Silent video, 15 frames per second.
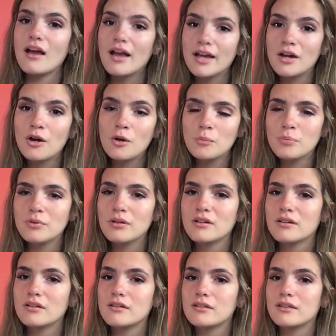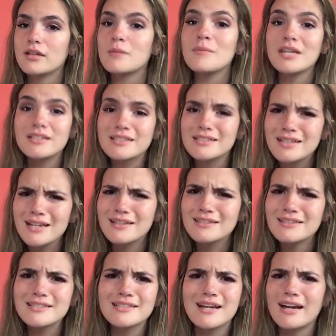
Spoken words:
I hope it makes sense.